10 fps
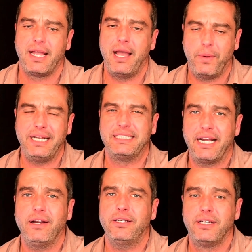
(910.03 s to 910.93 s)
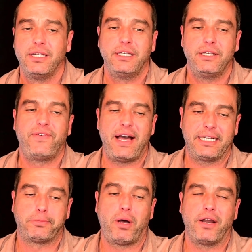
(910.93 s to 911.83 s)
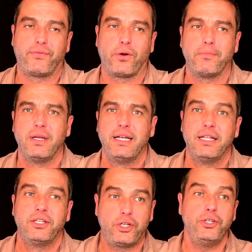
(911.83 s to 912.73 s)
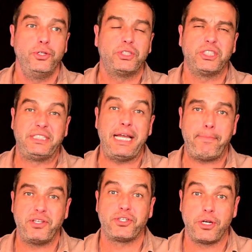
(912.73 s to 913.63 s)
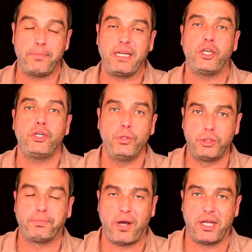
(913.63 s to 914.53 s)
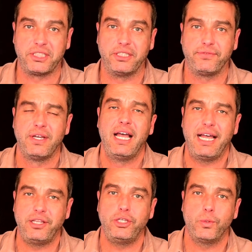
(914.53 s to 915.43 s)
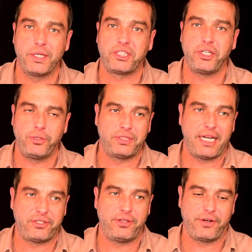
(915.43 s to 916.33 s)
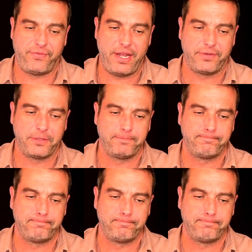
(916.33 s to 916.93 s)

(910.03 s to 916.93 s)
And when he's there, you find a spot for him. The good news is depth is going to be a huge positive, and the U.S. can use that to their favor.